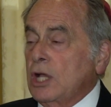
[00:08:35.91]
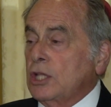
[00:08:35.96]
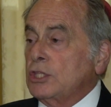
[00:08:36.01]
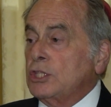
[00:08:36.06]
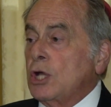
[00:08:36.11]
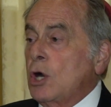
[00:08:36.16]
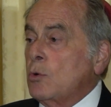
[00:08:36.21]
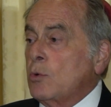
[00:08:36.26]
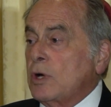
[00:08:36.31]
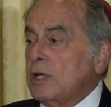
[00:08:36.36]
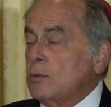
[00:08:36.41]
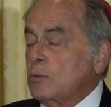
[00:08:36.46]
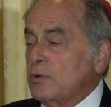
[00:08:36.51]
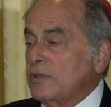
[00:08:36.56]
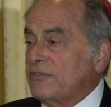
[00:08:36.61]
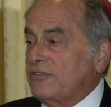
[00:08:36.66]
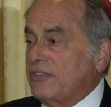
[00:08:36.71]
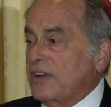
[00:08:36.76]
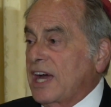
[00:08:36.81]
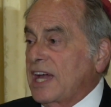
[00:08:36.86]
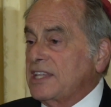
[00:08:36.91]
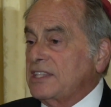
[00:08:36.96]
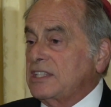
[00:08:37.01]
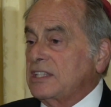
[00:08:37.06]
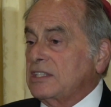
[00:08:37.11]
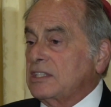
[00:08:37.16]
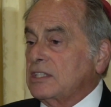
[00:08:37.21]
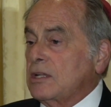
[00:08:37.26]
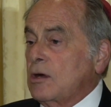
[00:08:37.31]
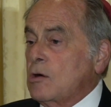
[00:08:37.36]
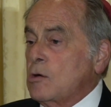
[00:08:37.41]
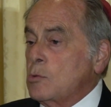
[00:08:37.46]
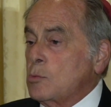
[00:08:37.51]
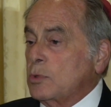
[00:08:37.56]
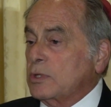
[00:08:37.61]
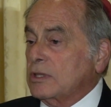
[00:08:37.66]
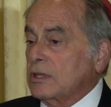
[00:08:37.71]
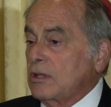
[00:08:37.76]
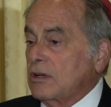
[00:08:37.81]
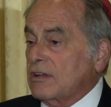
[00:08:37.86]
no one would find it, no one
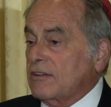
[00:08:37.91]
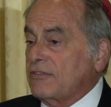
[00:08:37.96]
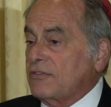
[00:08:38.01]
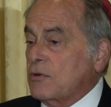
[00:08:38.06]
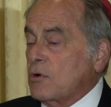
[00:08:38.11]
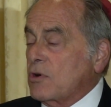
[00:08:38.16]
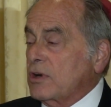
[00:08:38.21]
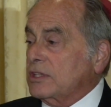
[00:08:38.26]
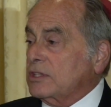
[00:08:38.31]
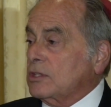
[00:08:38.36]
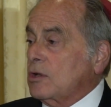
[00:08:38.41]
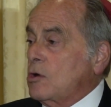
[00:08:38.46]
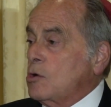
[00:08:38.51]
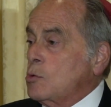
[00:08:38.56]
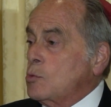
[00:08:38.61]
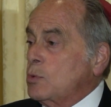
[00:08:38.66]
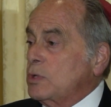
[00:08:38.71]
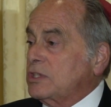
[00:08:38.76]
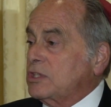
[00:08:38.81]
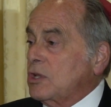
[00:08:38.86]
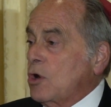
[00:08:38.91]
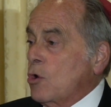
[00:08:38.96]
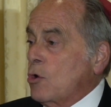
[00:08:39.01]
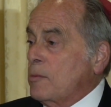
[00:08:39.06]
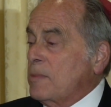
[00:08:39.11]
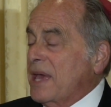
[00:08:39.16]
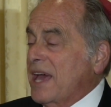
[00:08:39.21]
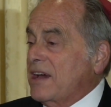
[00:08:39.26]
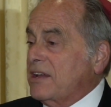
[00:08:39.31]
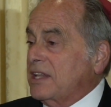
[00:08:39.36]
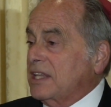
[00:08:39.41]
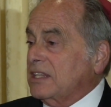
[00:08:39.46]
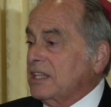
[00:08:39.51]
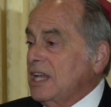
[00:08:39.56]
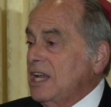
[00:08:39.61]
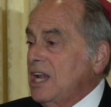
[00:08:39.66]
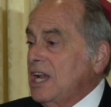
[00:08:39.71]
would look for it, no one would know about it,